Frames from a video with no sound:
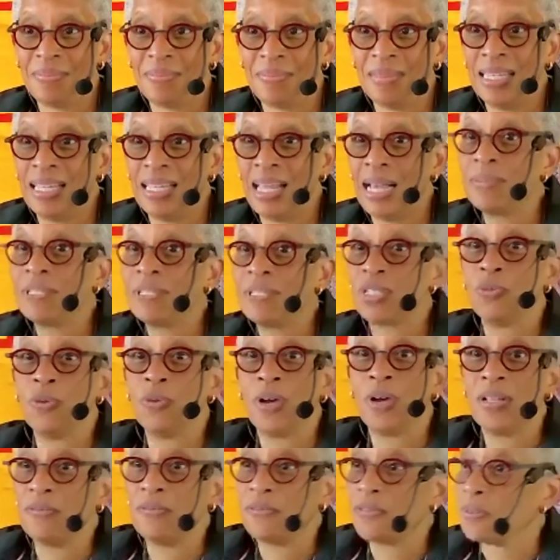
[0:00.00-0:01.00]
And I'm just
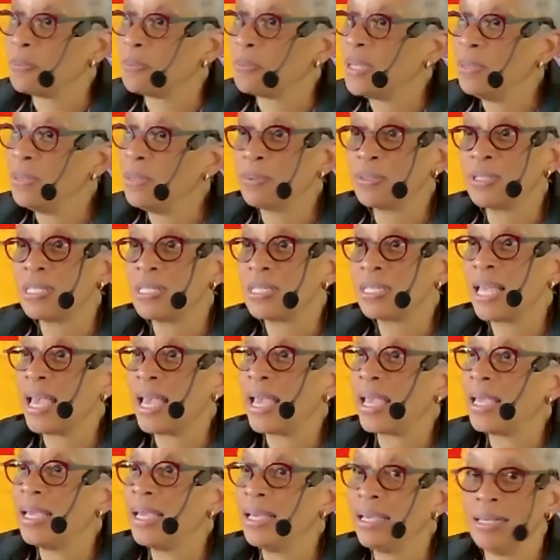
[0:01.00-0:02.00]
waiting for people to
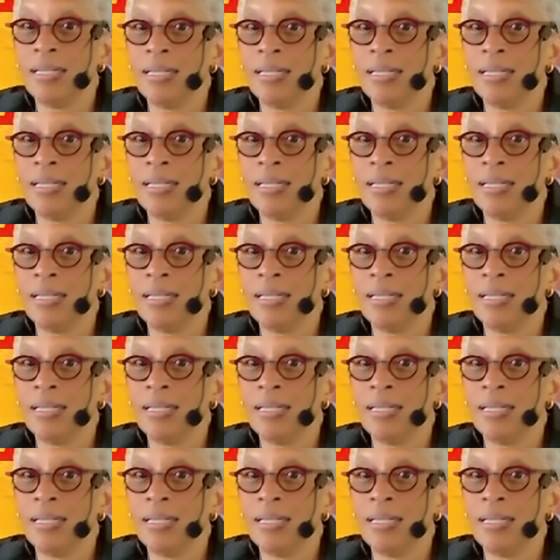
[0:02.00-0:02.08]
say,